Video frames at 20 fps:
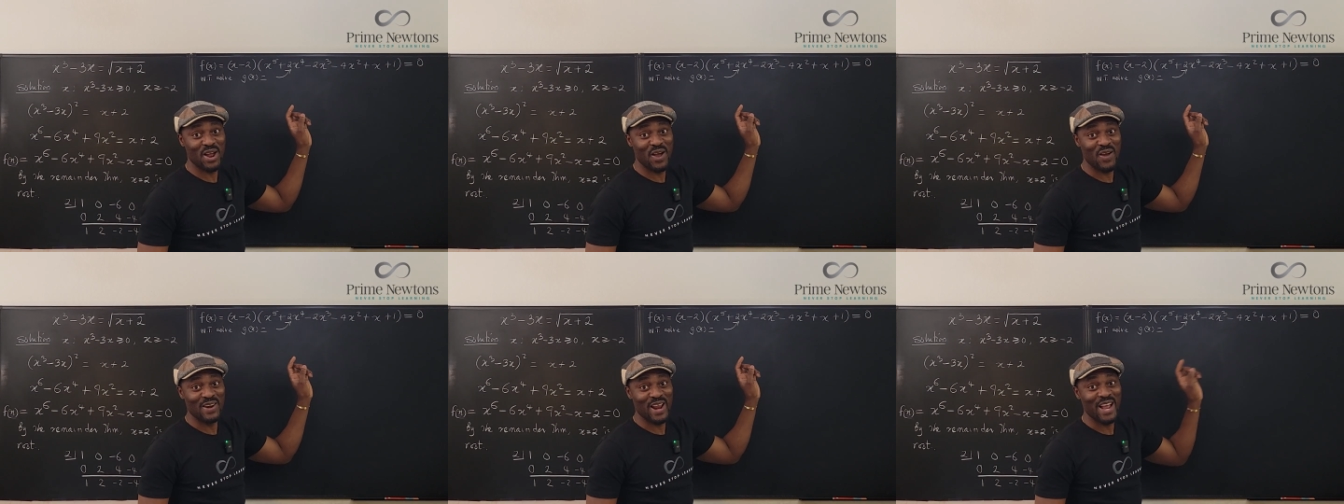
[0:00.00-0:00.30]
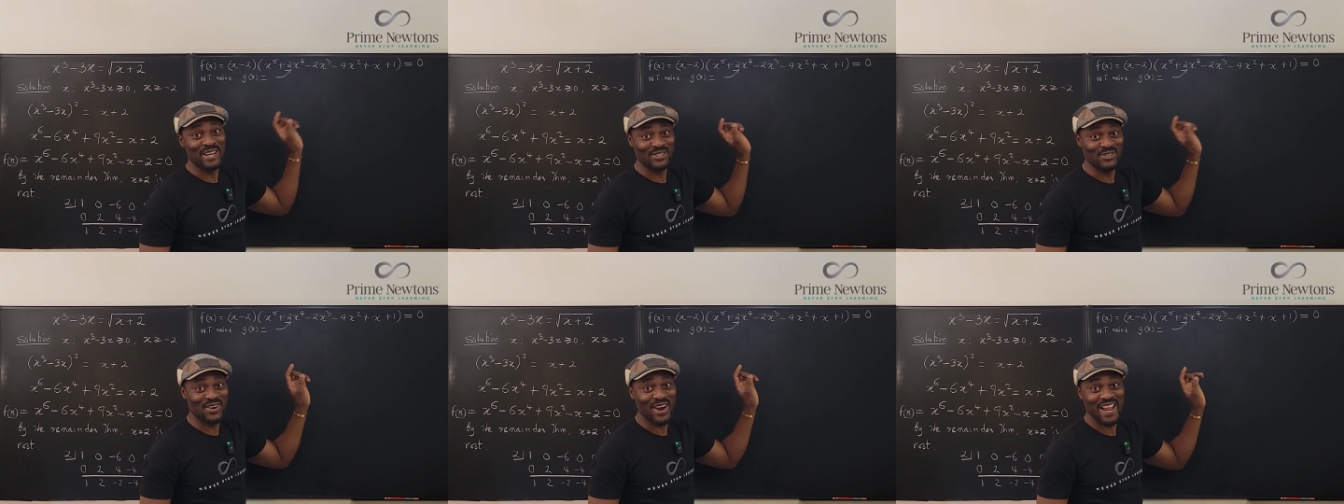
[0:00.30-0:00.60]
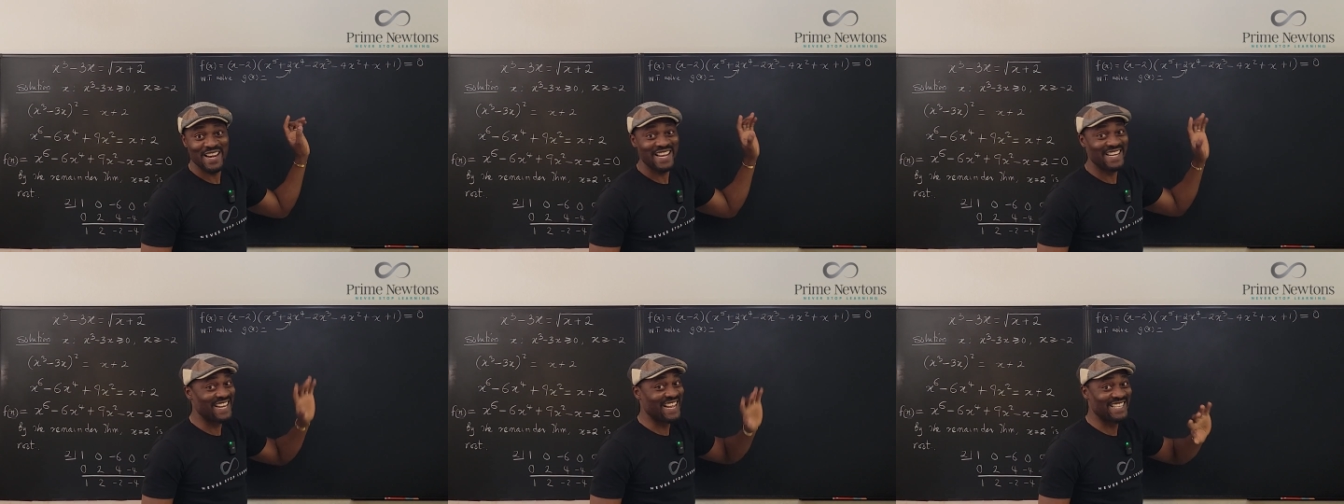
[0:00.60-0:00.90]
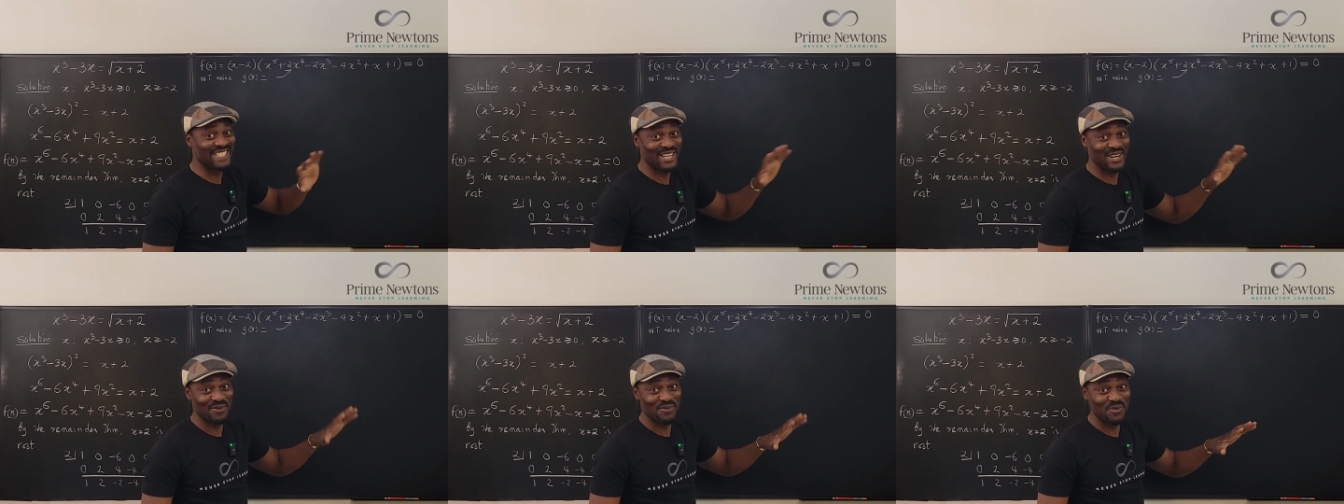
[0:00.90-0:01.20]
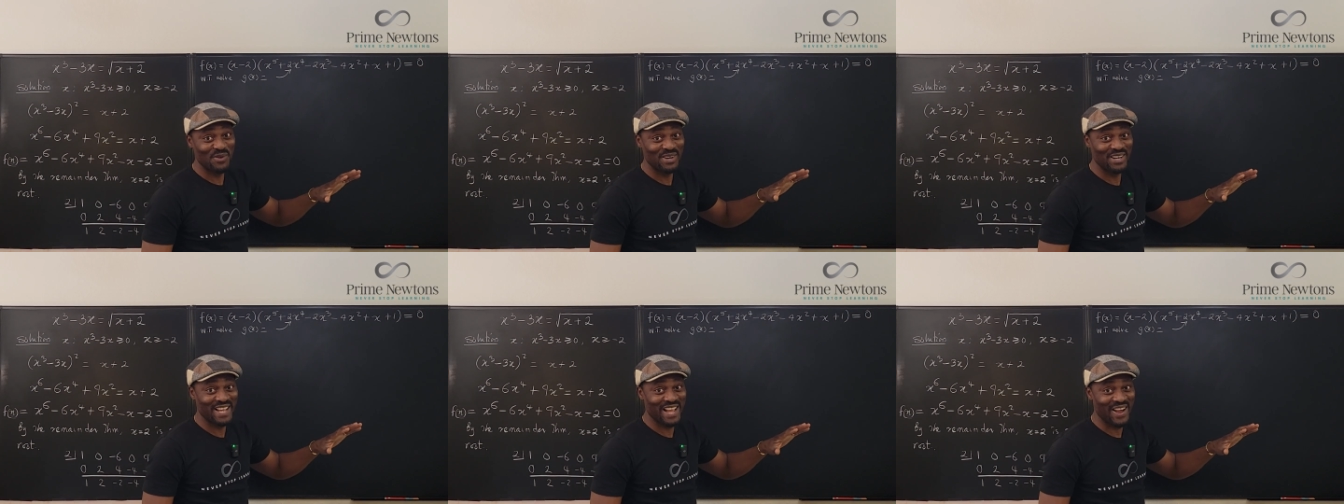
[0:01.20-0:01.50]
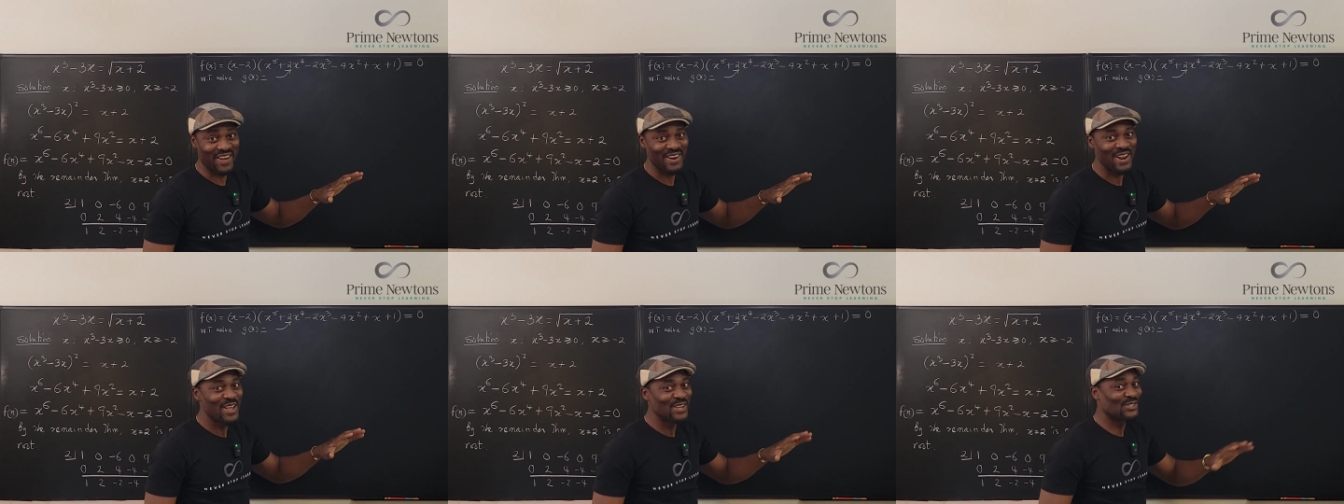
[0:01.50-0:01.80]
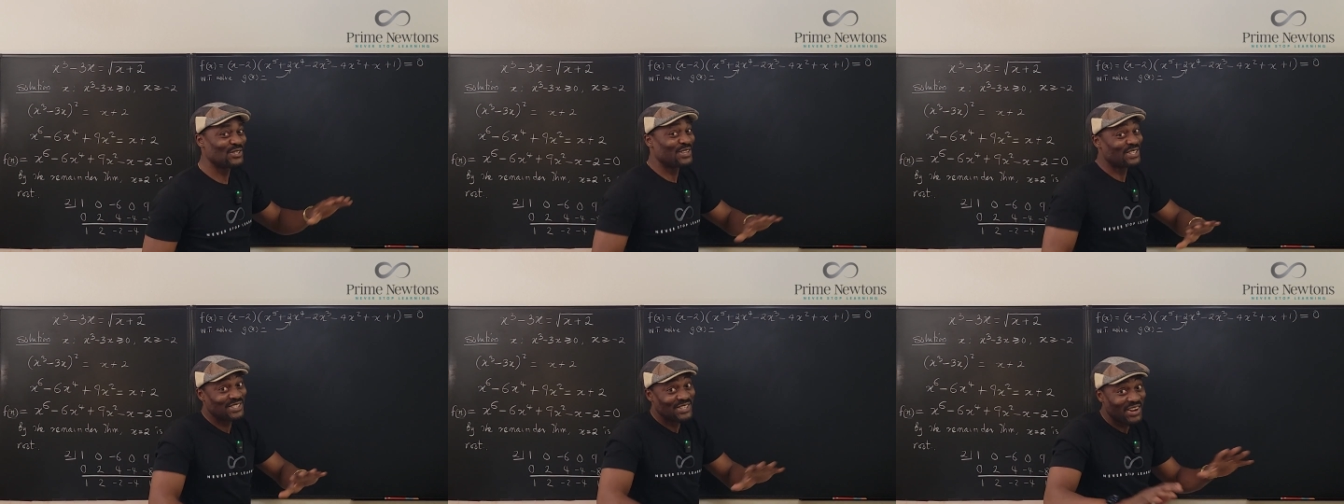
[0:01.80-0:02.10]
out. I tried it, it didn't work out.
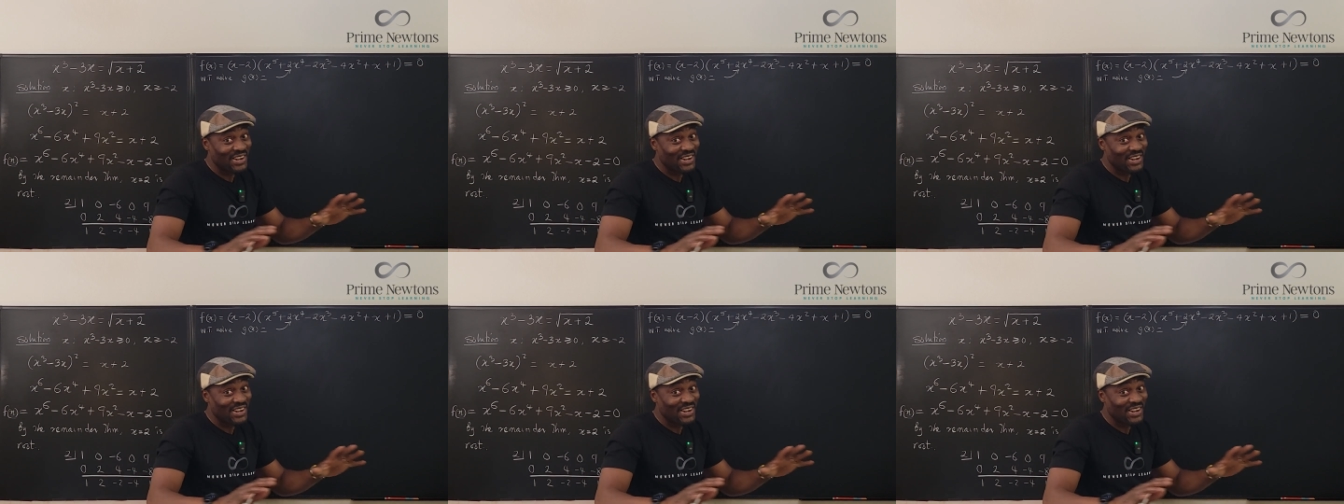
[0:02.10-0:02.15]
So it's